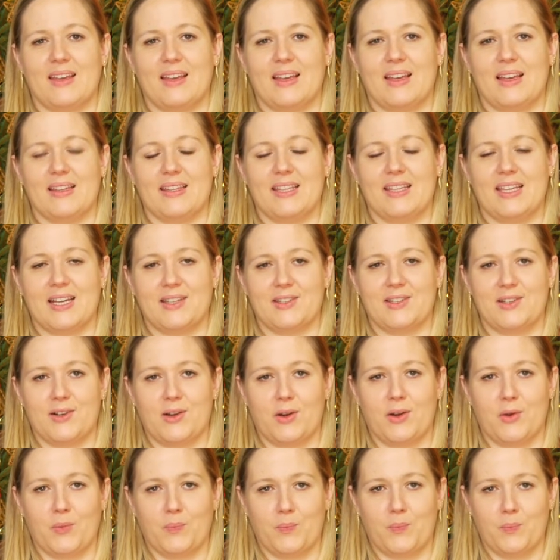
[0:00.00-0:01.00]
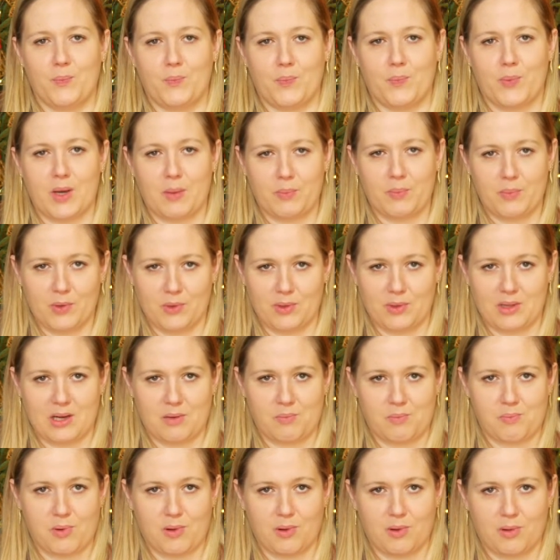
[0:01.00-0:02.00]
the other
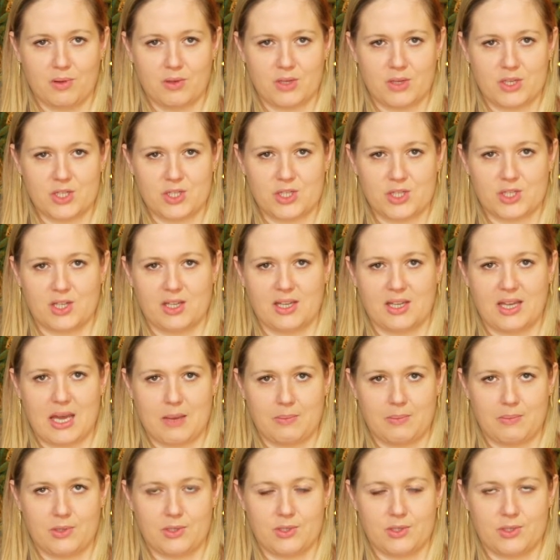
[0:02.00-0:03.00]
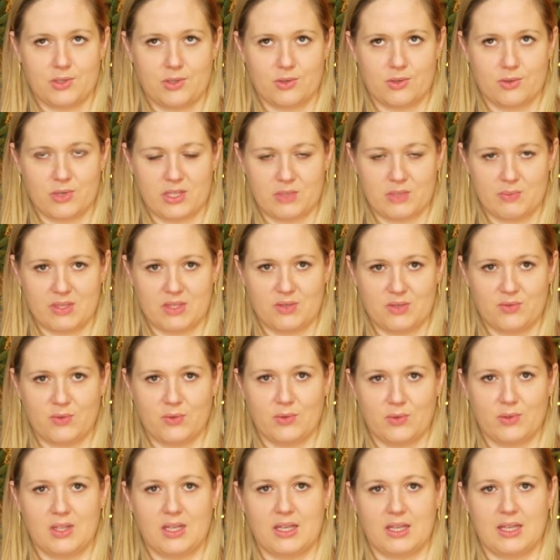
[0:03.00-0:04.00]
popular Polish cabbage Christmas
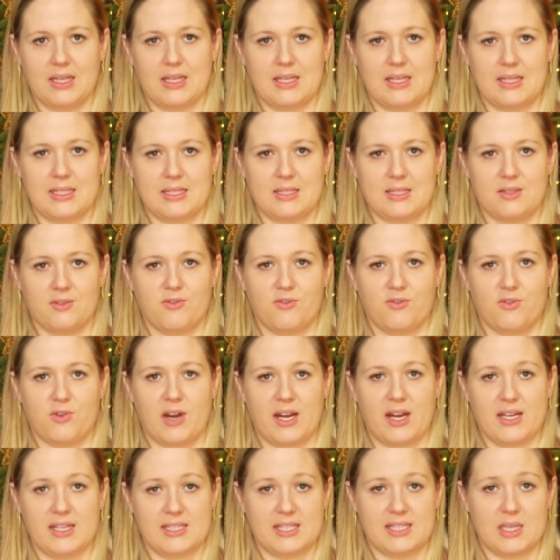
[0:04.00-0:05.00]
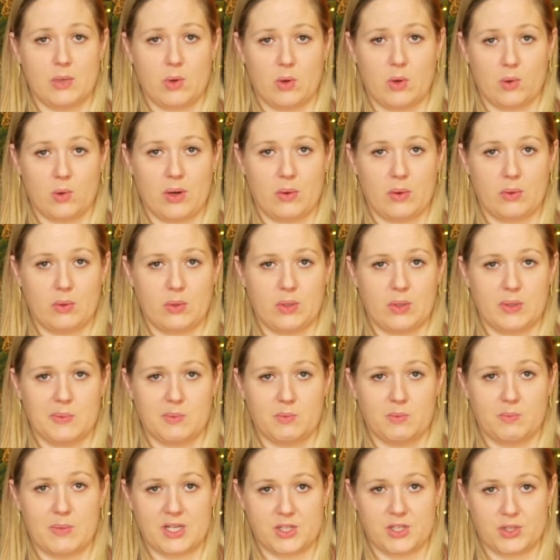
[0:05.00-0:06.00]
food is fried sauerkraut
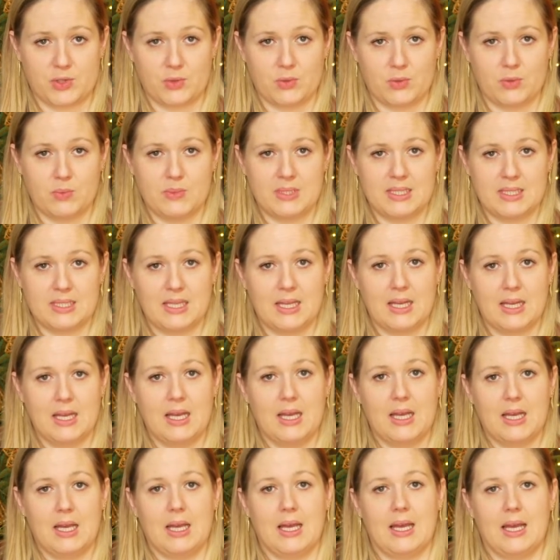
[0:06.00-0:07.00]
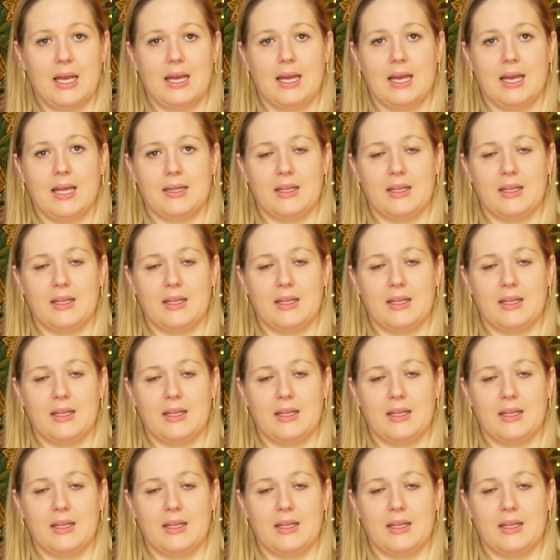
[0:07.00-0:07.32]
with mushrooms, and